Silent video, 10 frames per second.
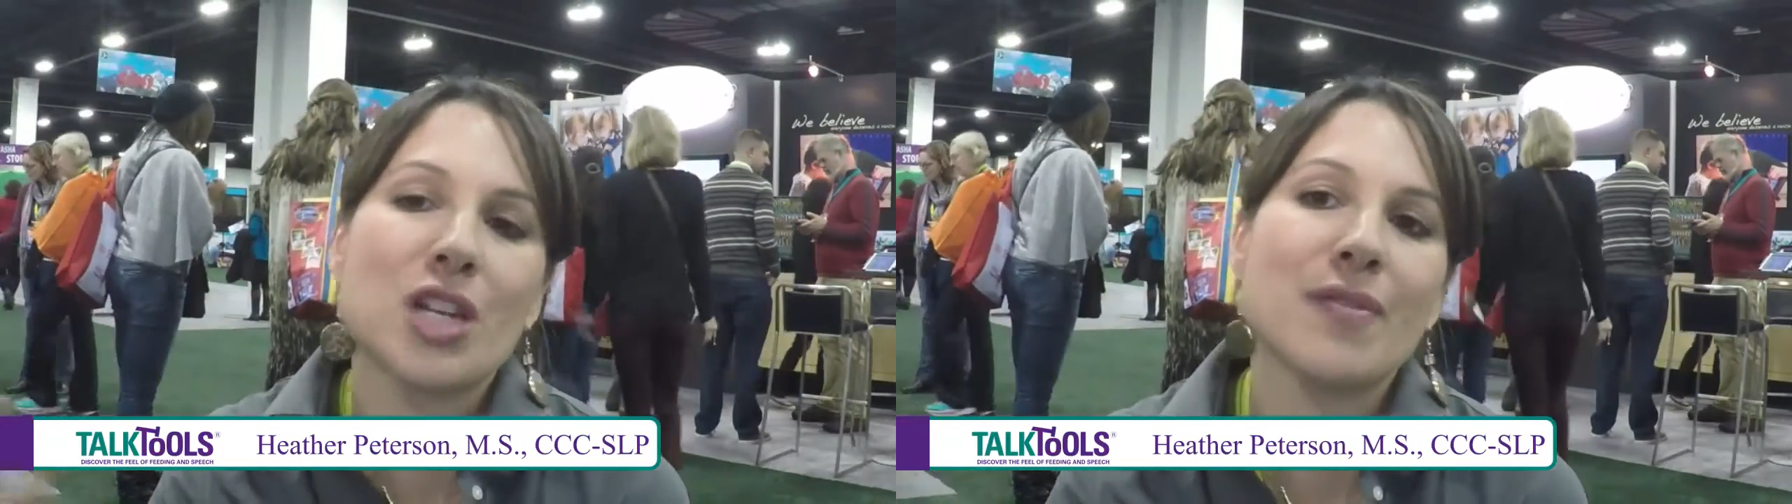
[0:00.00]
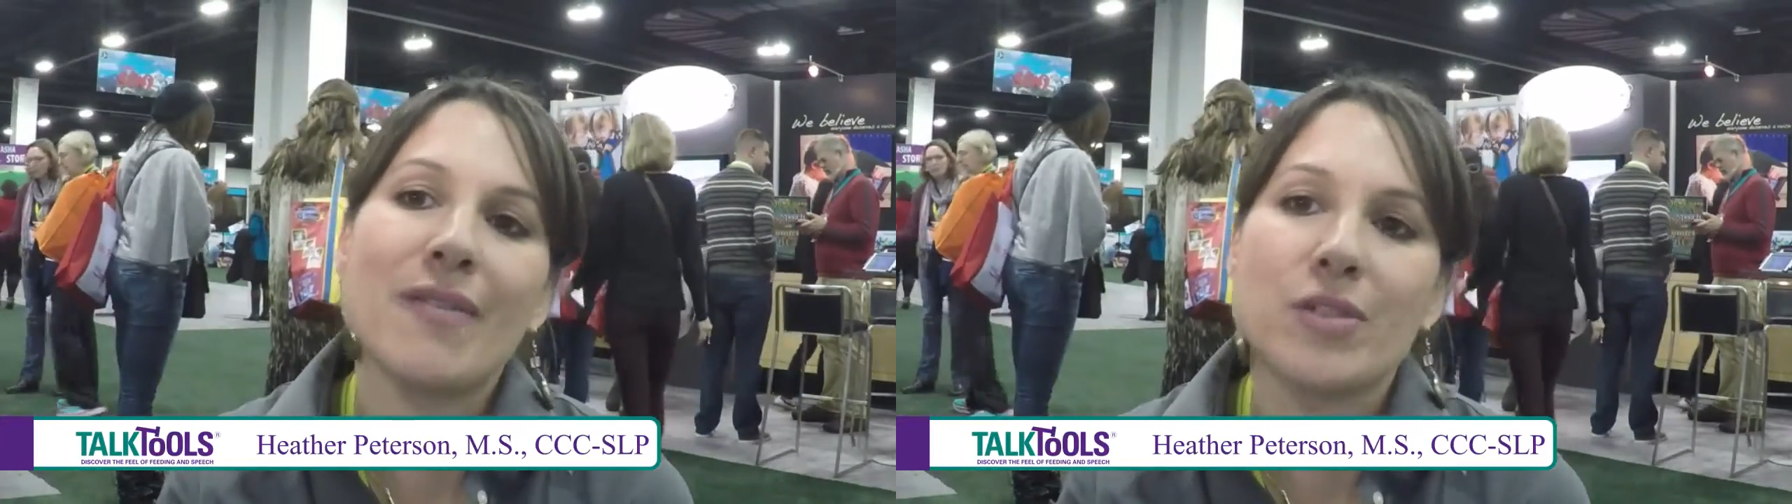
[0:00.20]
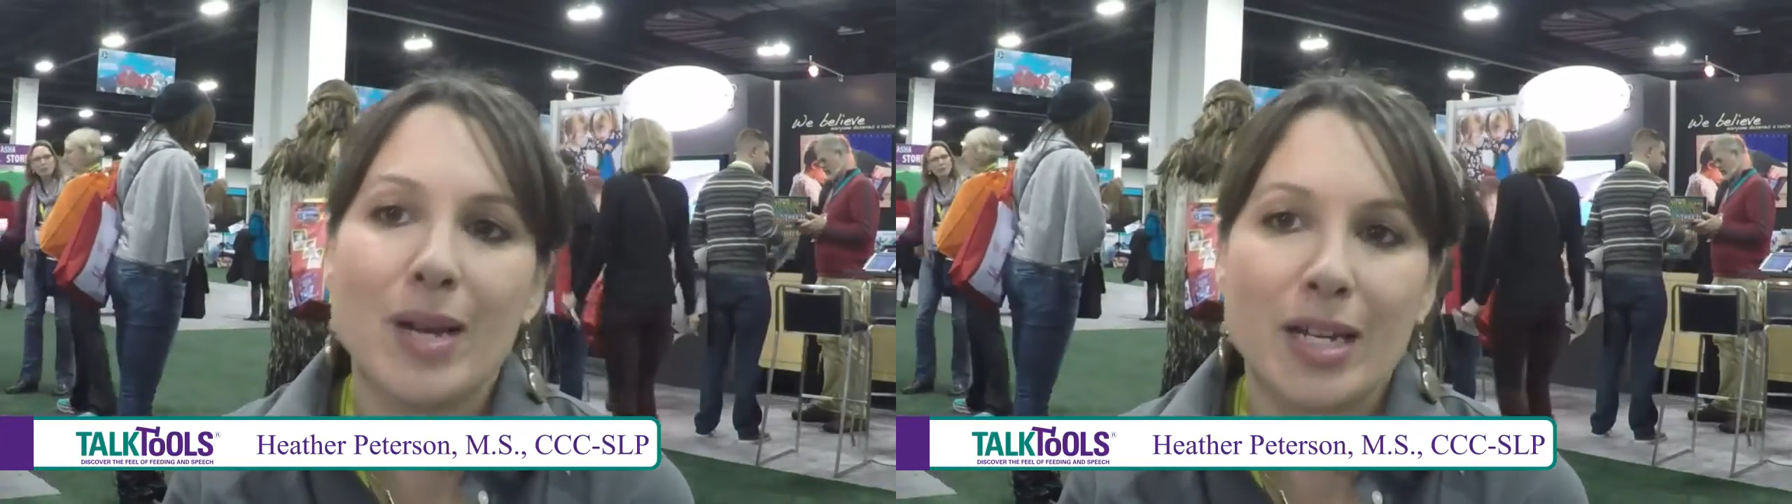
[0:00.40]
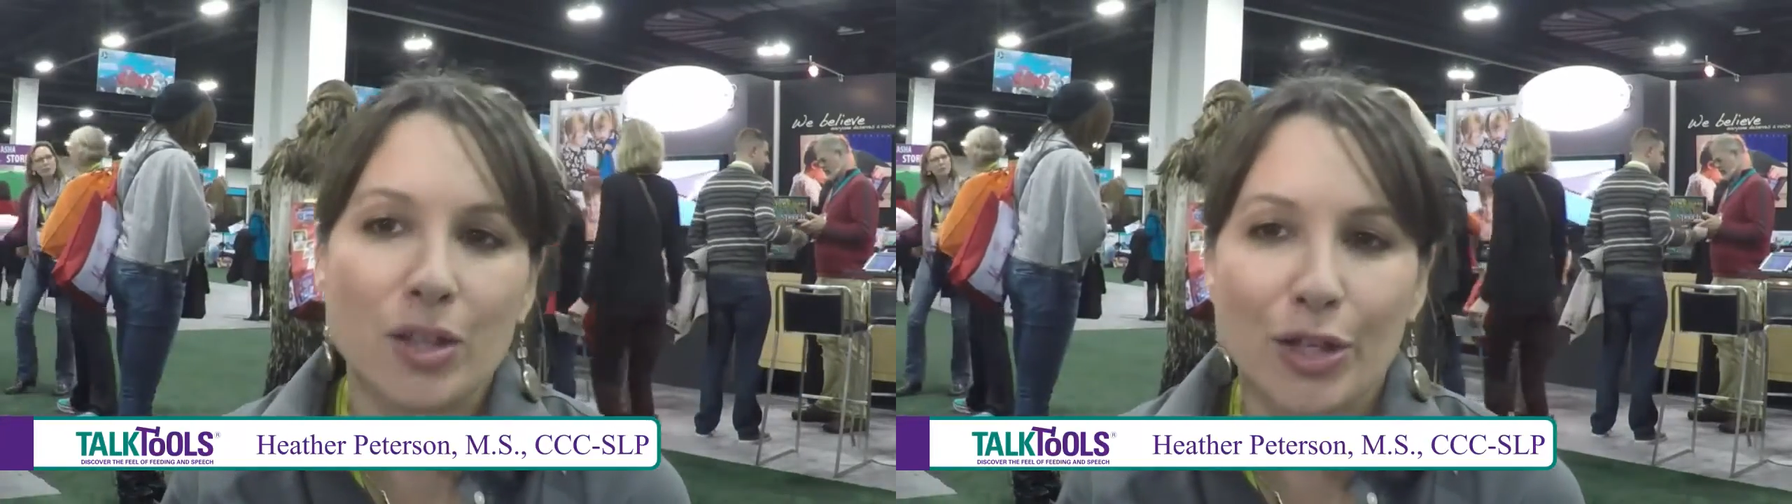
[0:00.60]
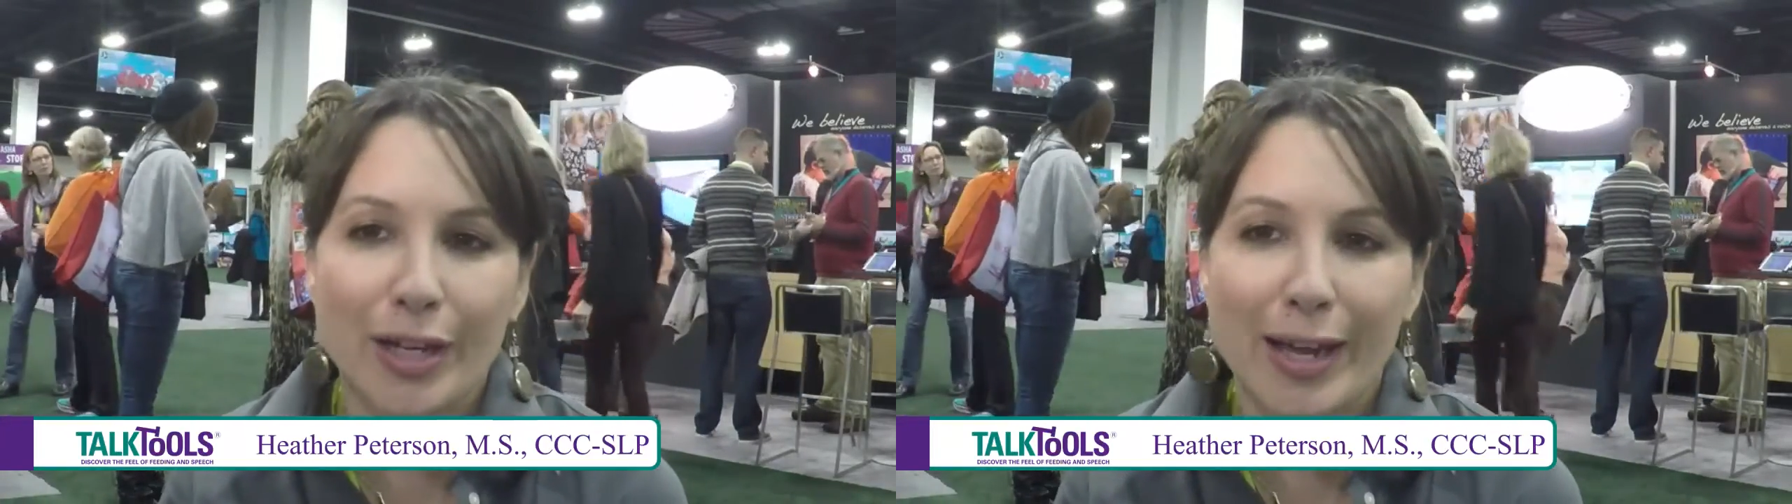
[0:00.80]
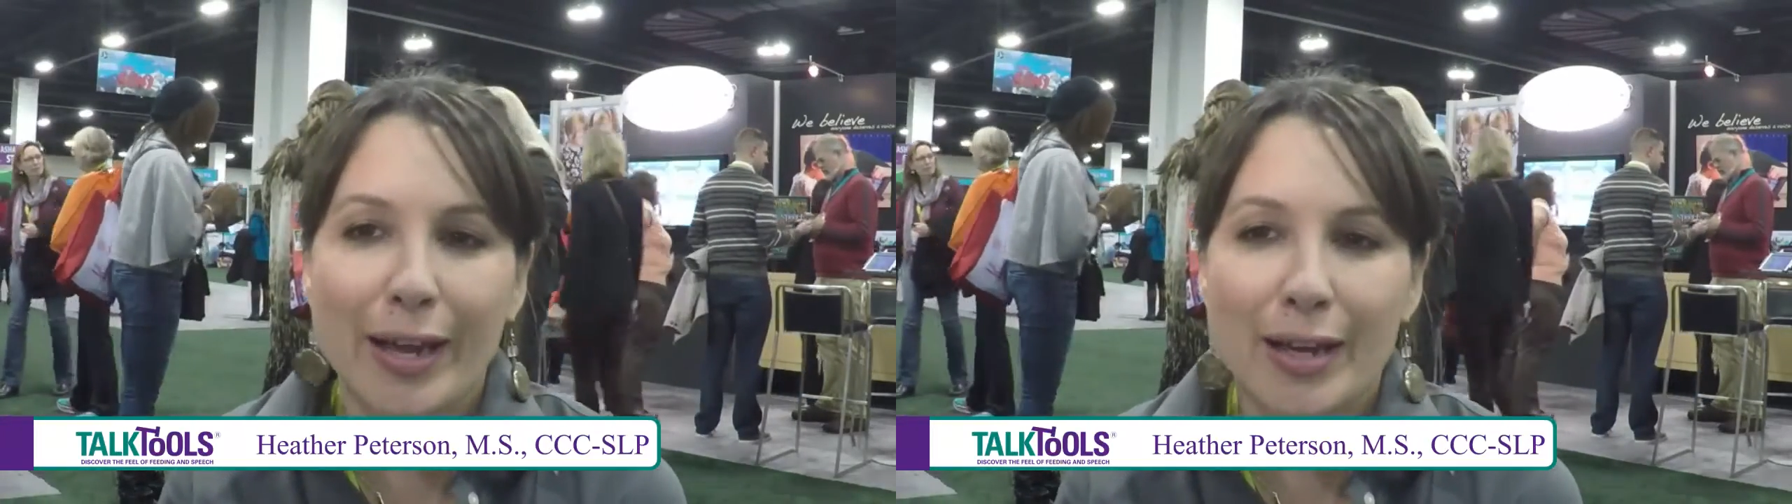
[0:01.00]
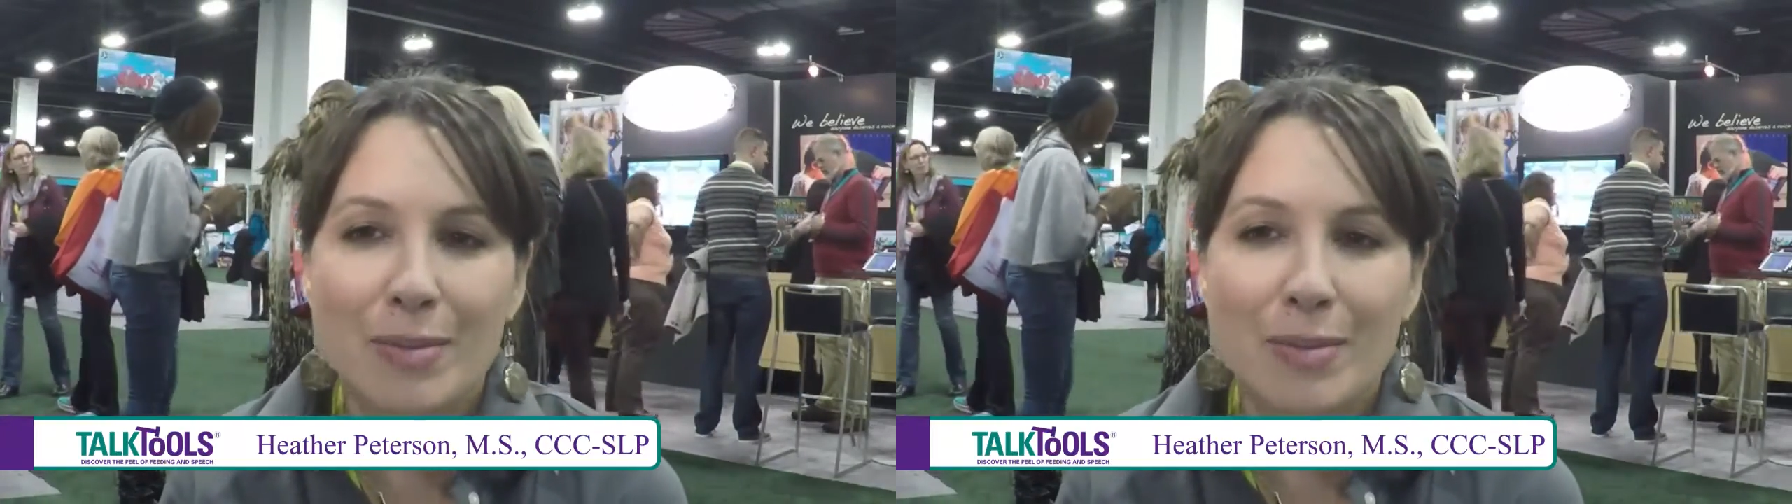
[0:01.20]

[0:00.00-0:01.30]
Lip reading: of everybody looking at him,